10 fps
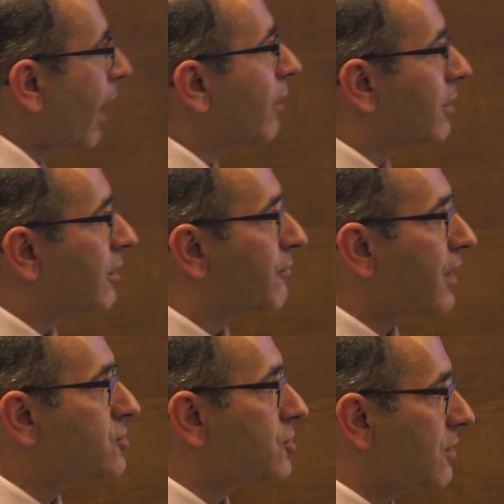barrier of
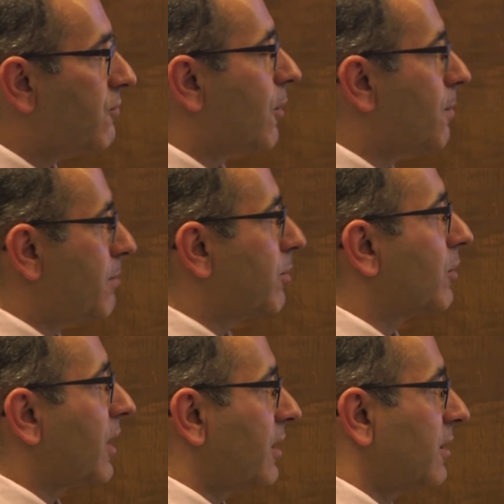entry for
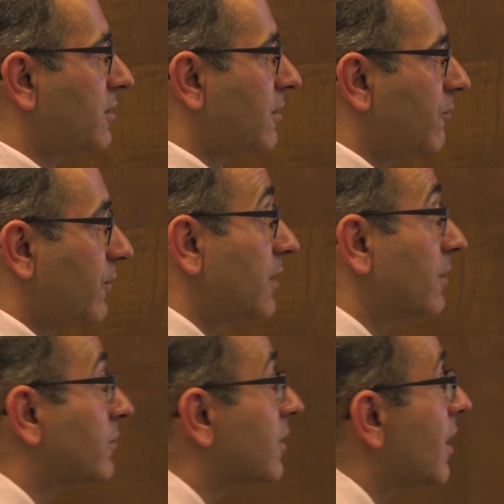people getting into the
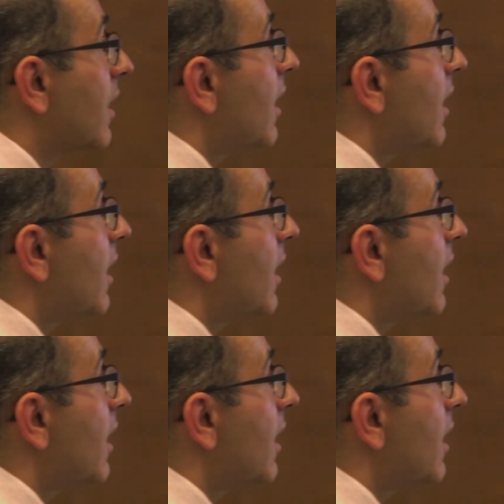field.